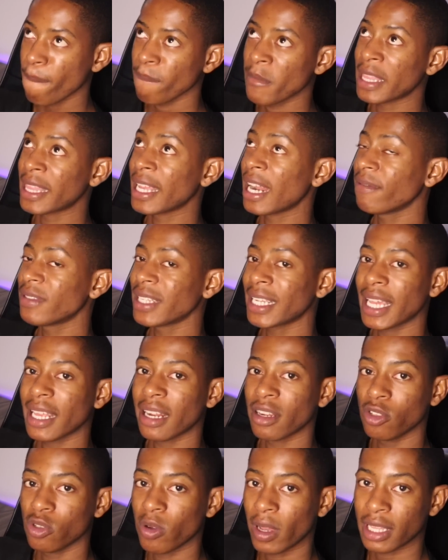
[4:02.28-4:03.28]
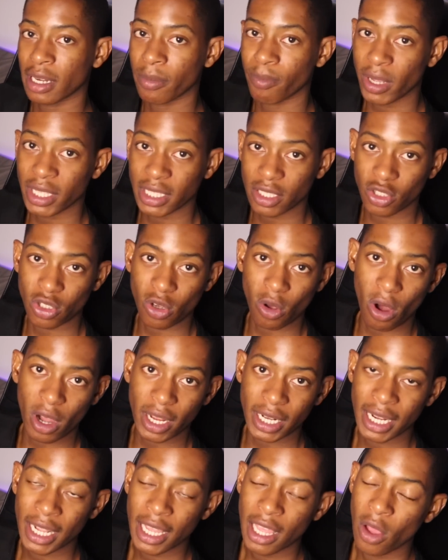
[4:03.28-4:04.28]
And then after getting 200 points and so
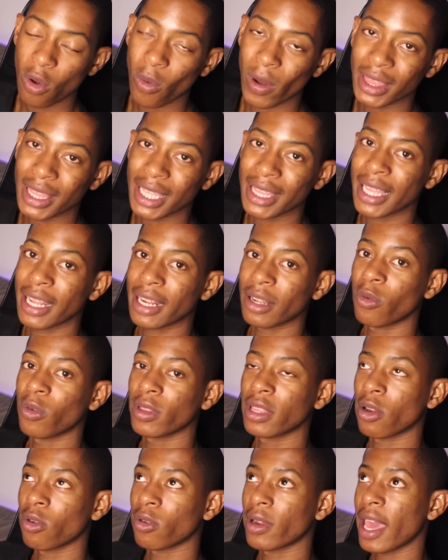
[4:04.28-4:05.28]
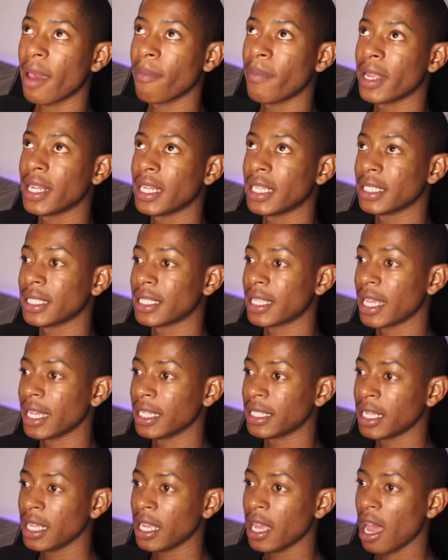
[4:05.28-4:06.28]
on, one thing that would happen is
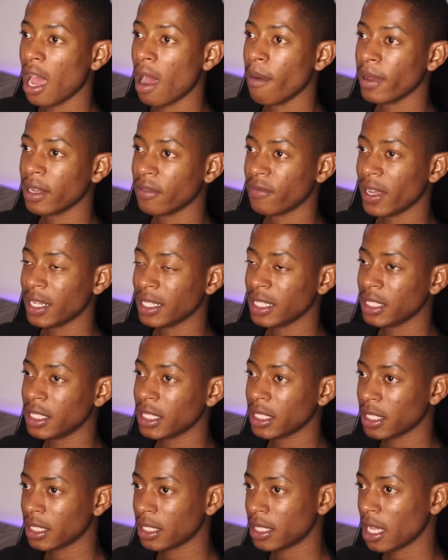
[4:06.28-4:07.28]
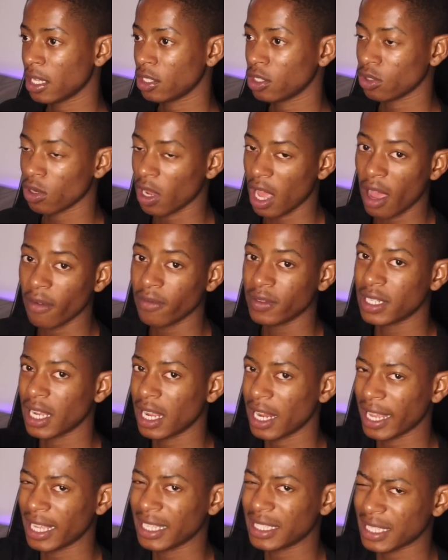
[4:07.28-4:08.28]
that advantages is that
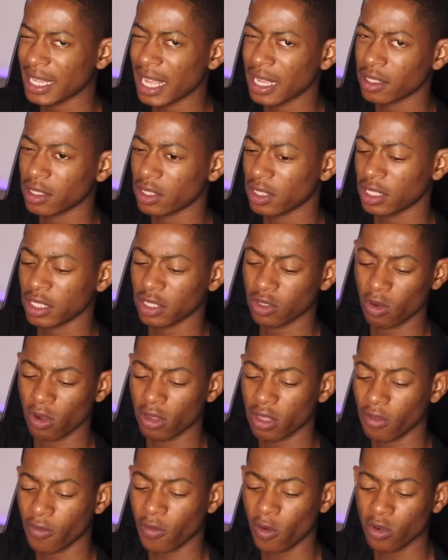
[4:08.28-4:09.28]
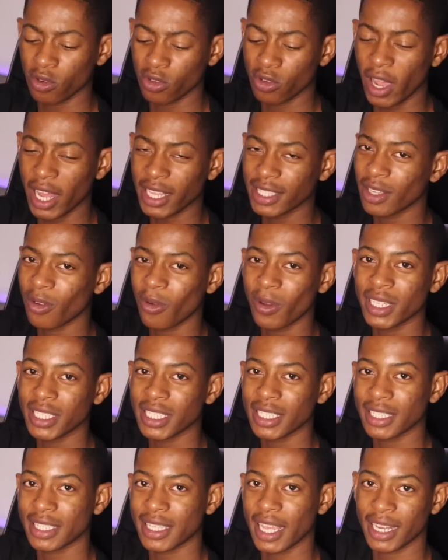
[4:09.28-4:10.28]
after, it's nice, you just go on your phone, you answer
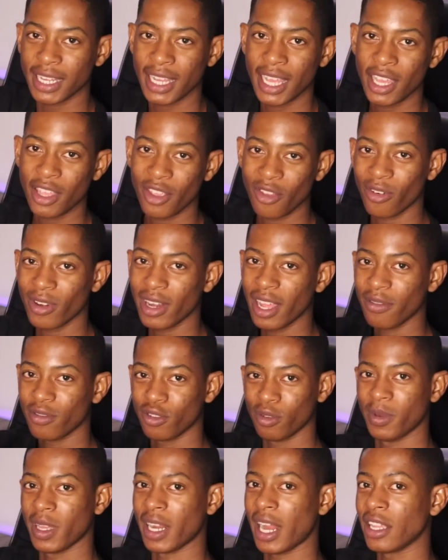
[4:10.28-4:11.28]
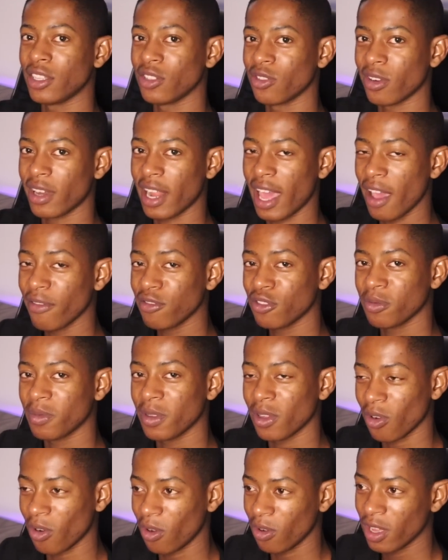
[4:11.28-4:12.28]
questions that you don't have to be right, you don't have to
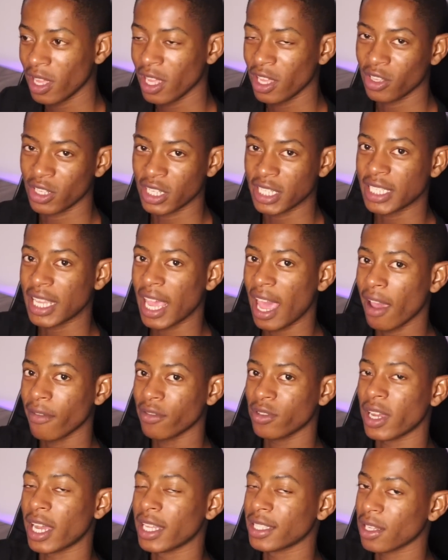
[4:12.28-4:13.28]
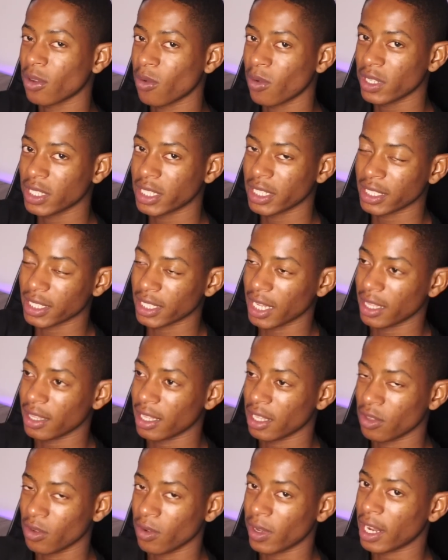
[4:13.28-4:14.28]
be wrong, you just have to answer questions, and
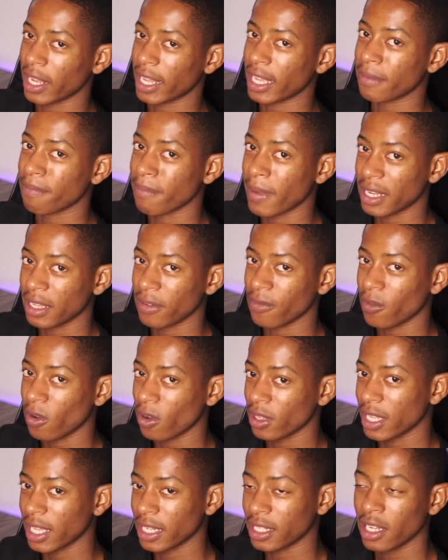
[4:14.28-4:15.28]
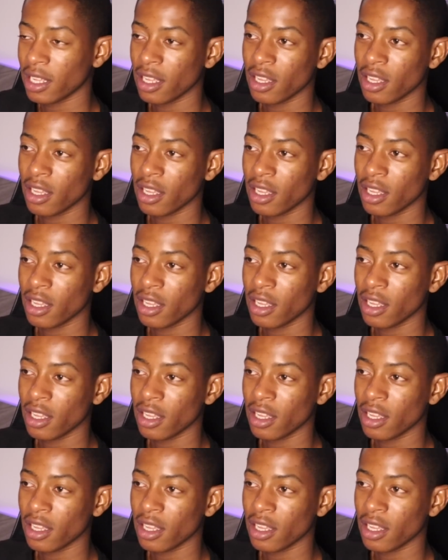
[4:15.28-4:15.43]
then you're gonna get money for that.